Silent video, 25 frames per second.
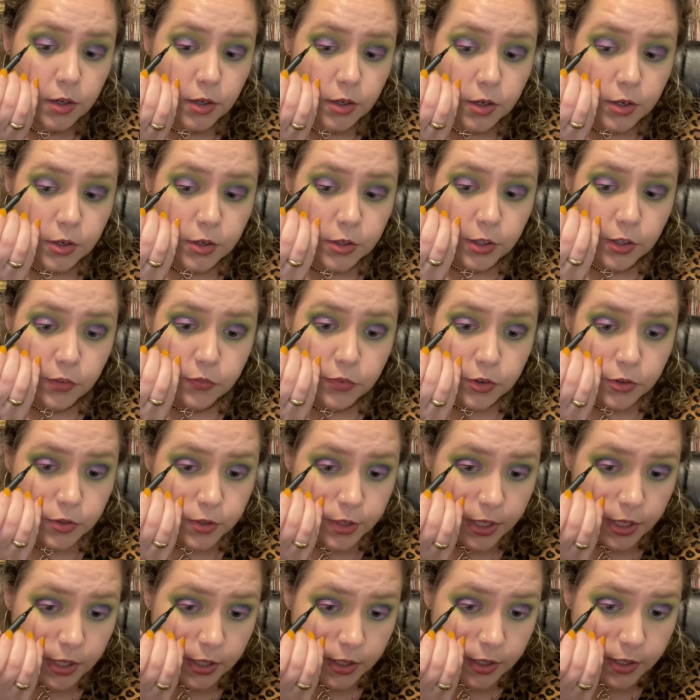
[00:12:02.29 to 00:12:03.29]
Early
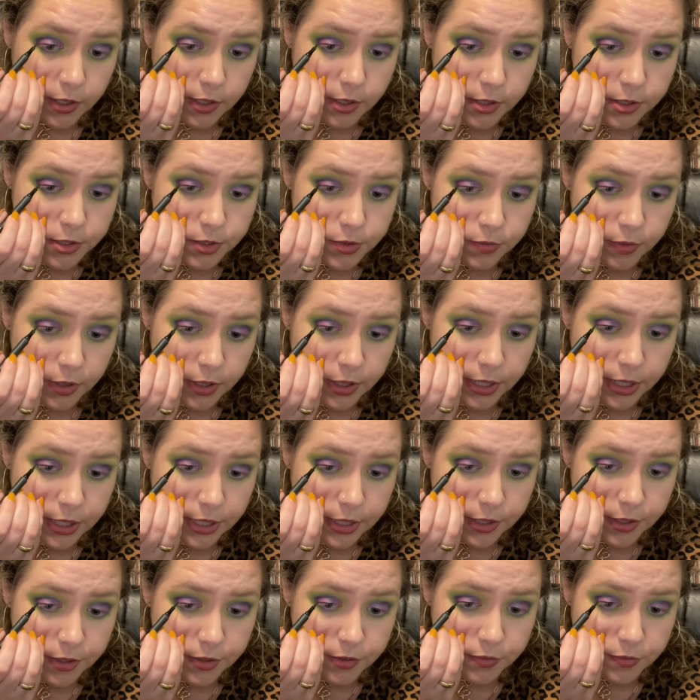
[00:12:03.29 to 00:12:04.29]
voting is
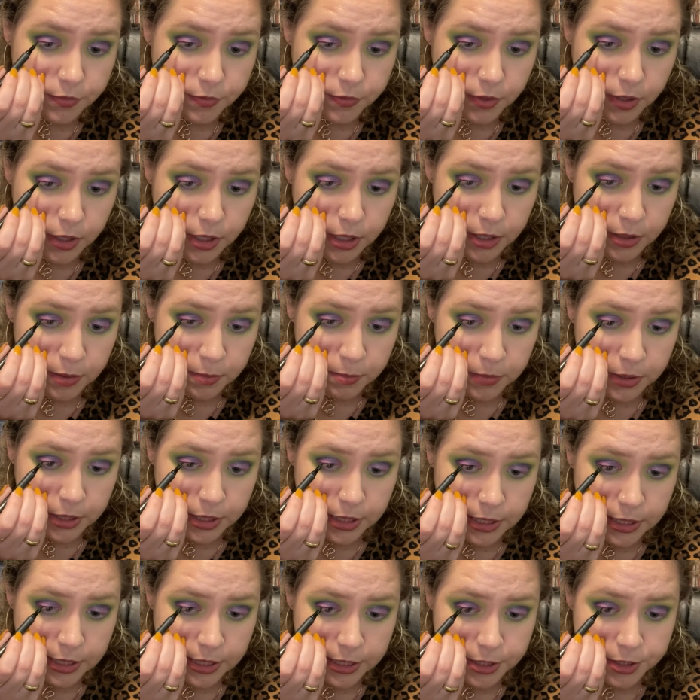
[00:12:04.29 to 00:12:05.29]
running from
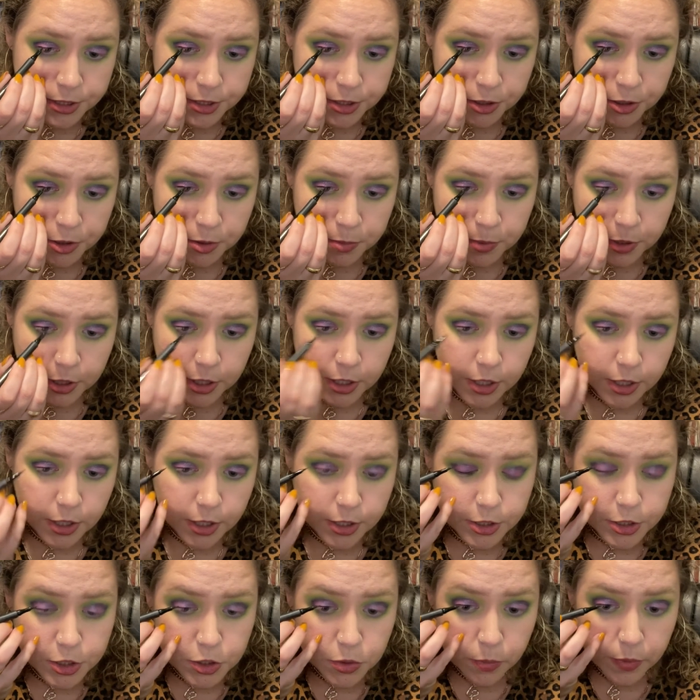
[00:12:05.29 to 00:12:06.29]
October
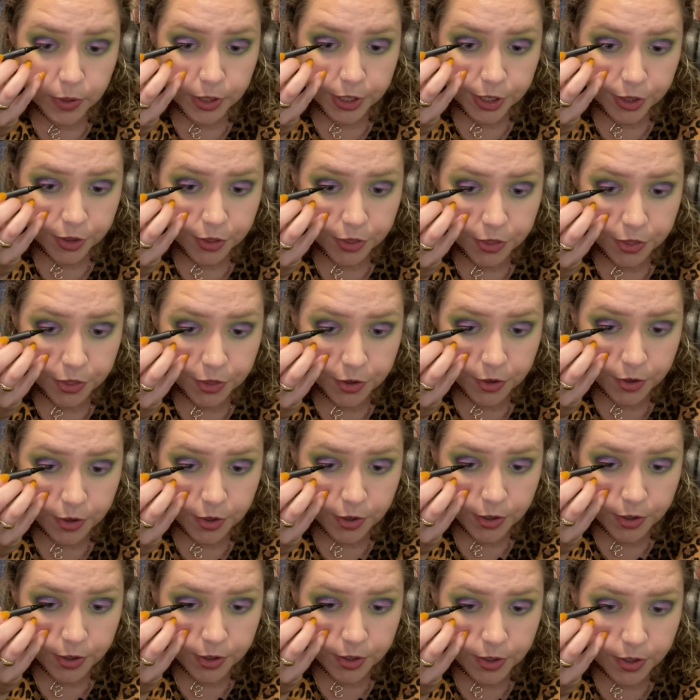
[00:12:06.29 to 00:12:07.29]

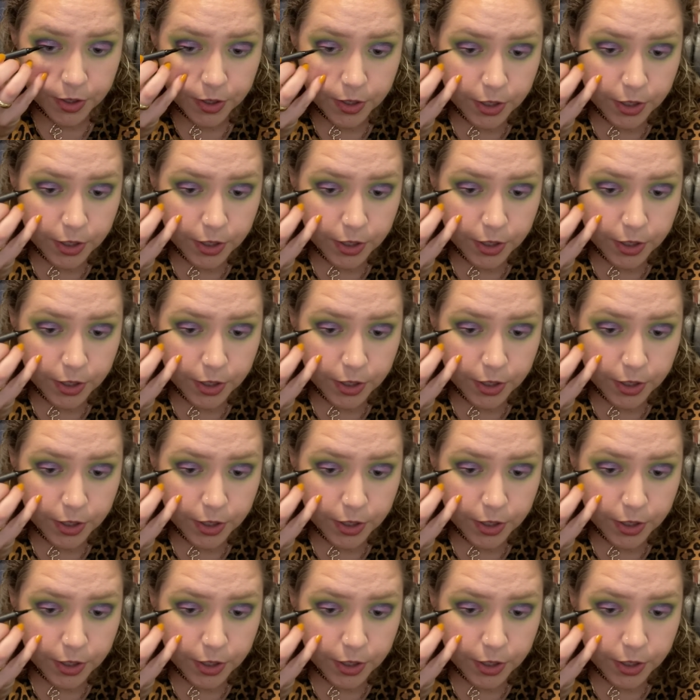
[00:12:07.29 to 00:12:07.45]
23rd